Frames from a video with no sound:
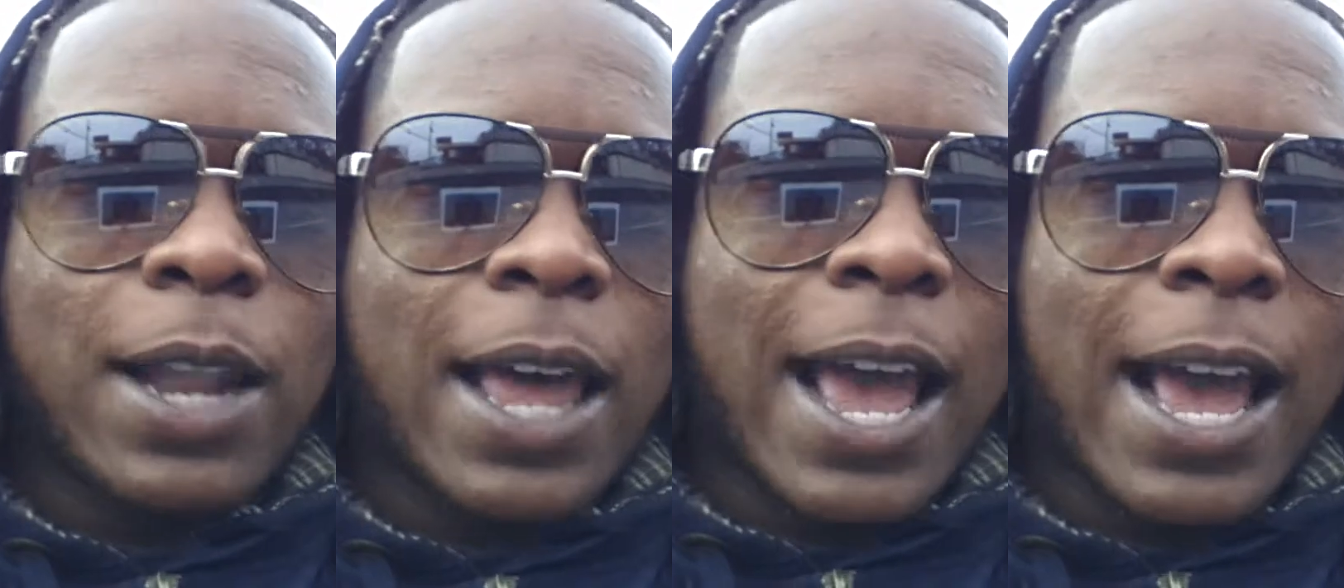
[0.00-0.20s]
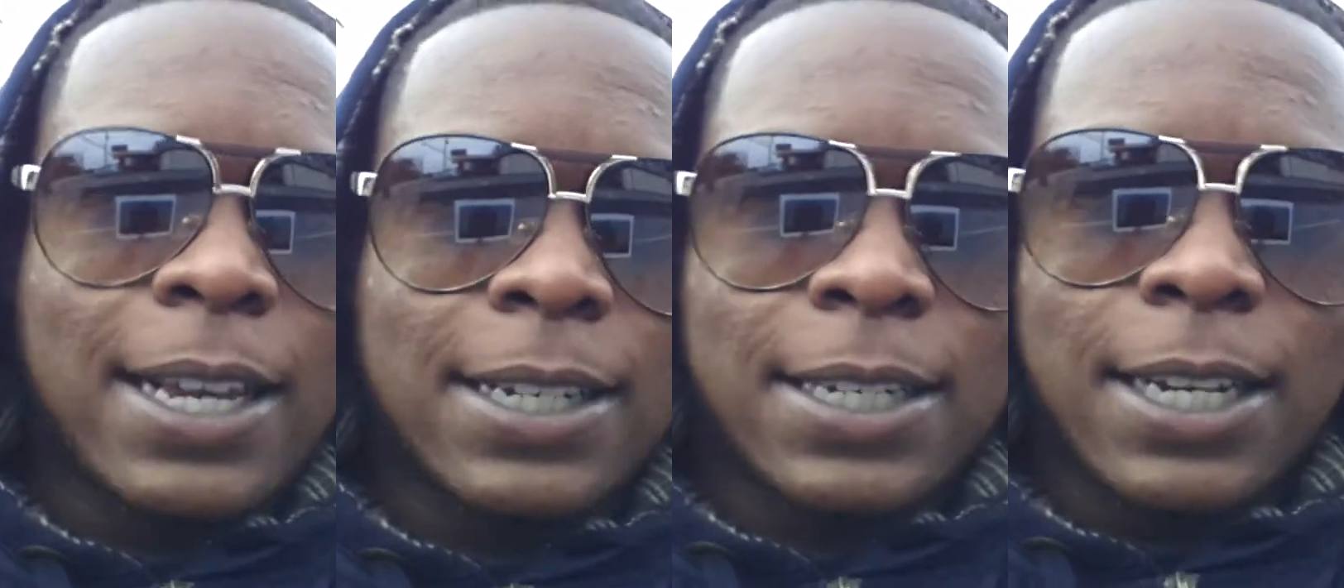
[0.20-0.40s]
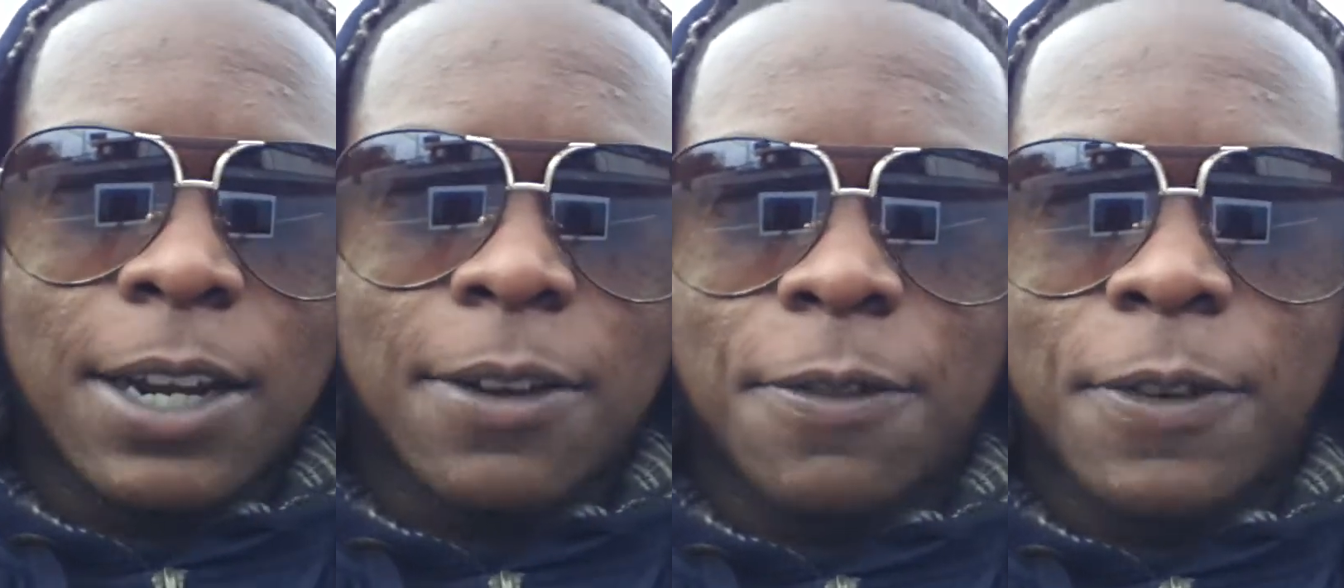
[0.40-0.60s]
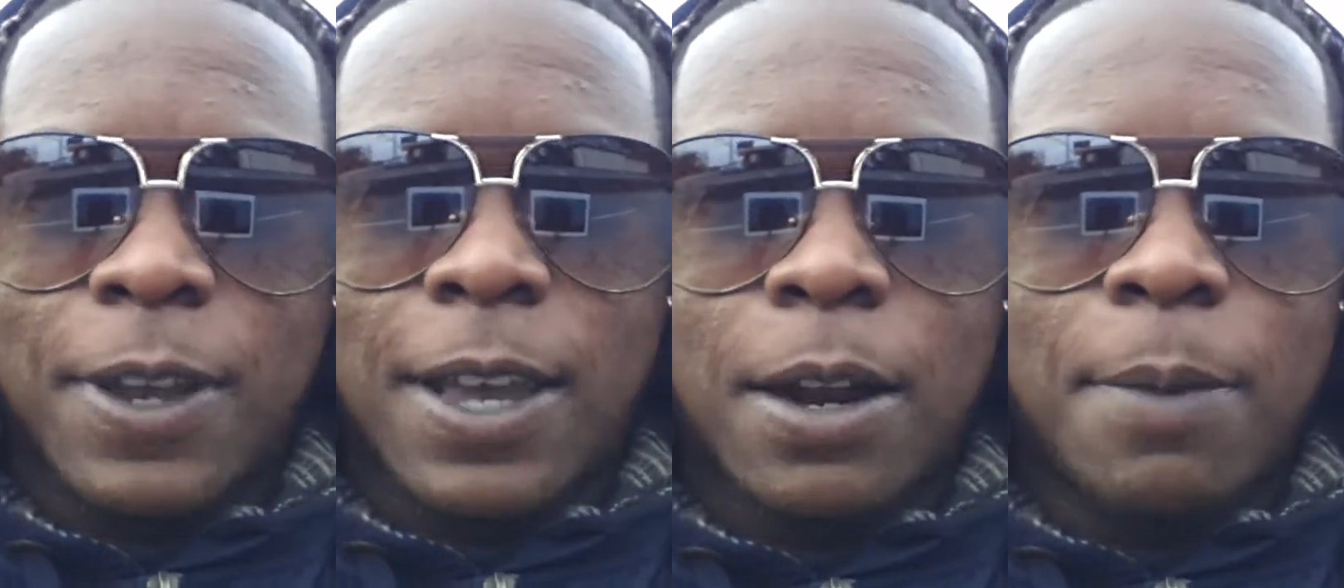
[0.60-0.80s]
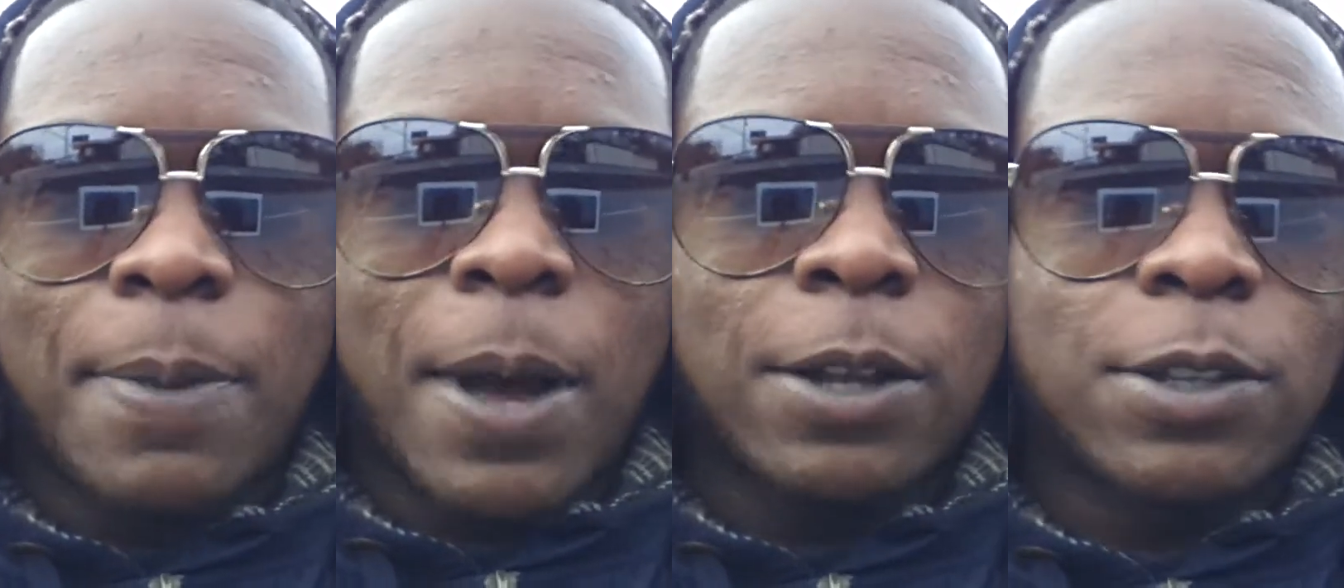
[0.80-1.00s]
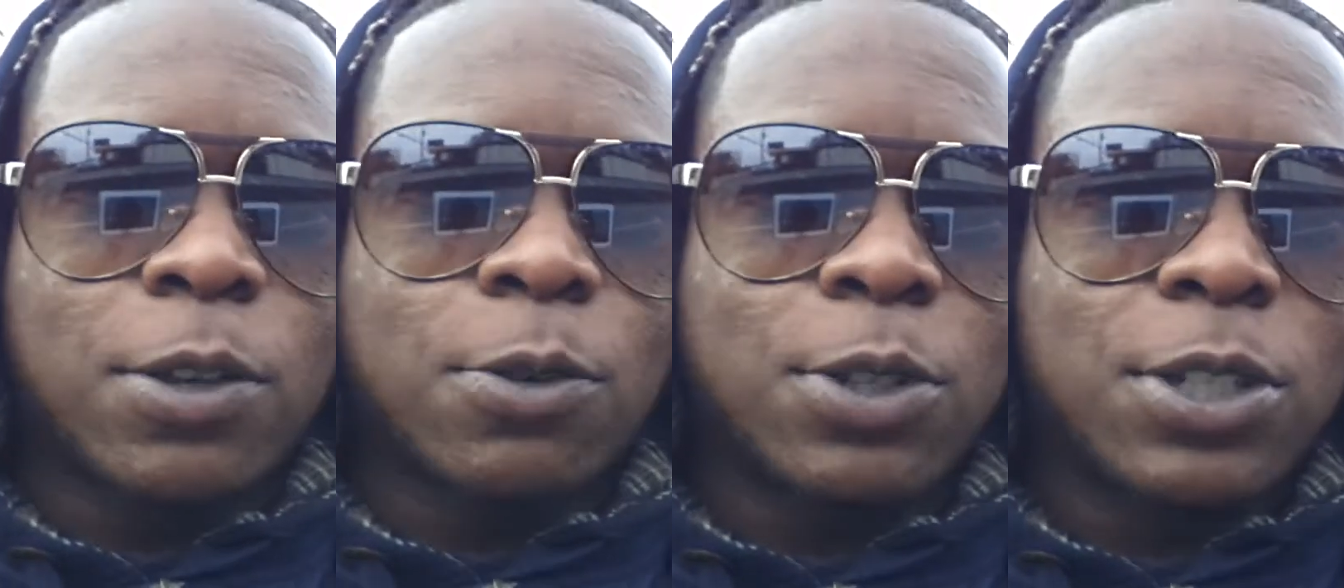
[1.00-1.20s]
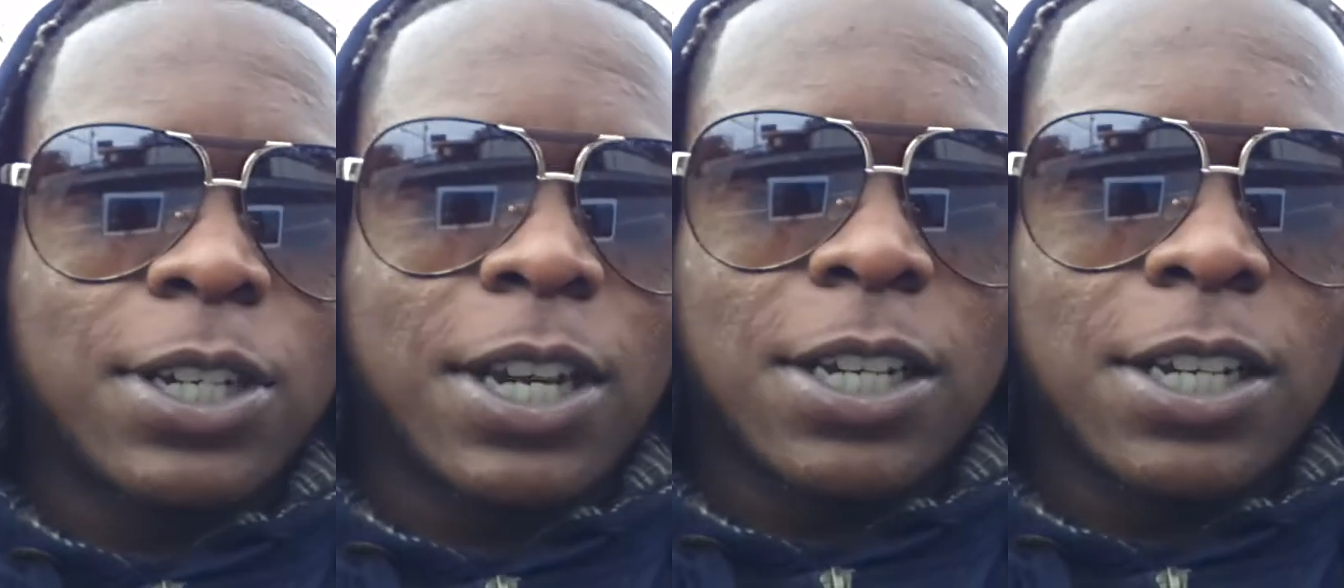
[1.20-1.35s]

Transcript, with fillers: last year, forget about those